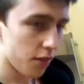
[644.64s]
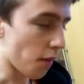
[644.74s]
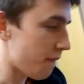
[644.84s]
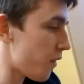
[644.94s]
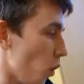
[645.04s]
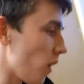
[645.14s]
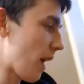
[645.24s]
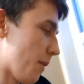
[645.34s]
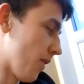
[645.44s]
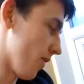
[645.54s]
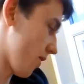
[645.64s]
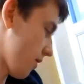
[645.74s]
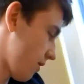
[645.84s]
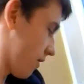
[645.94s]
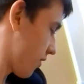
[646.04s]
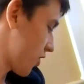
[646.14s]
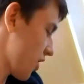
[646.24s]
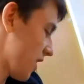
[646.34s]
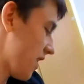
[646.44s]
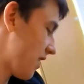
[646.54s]
got four lemons.
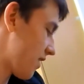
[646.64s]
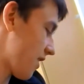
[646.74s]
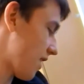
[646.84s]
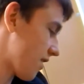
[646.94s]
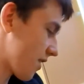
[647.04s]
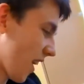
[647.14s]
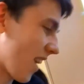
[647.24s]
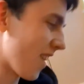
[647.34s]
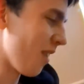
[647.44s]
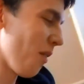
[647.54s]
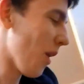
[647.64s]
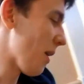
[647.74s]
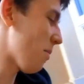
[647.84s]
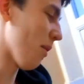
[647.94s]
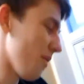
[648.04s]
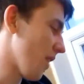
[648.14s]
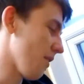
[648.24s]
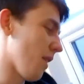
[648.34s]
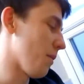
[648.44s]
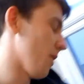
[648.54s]
Jesus. Why I bought
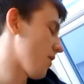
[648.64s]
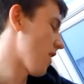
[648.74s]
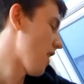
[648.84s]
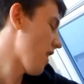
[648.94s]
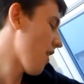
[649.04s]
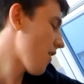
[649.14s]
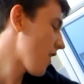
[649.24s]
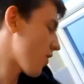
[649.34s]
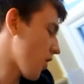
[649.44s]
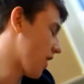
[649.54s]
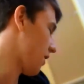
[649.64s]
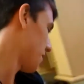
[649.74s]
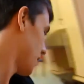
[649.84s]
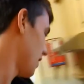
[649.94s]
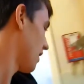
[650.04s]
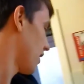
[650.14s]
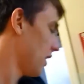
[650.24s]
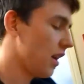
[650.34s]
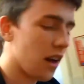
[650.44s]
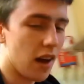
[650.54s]
five lemons. I've literally no idea.
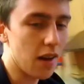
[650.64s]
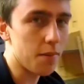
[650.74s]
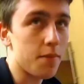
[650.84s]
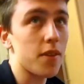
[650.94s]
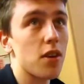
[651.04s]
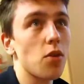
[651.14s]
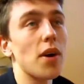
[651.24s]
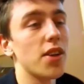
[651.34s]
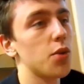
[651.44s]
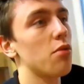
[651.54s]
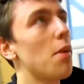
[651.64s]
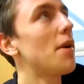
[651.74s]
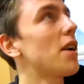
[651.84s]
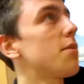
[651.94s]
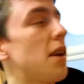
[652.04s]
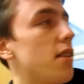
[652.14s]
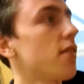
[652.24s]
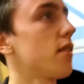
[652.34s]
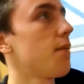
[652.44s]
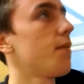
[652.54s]
Otherwise, do you remember how to make
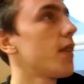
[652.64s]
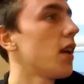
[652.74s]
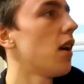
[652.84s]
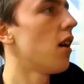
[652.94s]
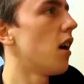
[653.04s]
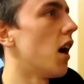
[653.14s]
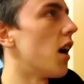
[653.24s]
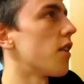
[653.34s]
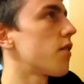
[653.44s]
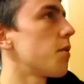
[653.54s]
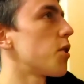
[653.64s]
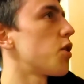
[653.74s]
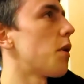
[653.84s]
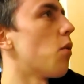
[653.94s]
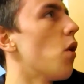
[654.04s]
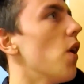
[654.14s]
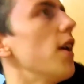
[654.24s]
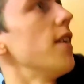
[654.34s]
this? Something to do with water,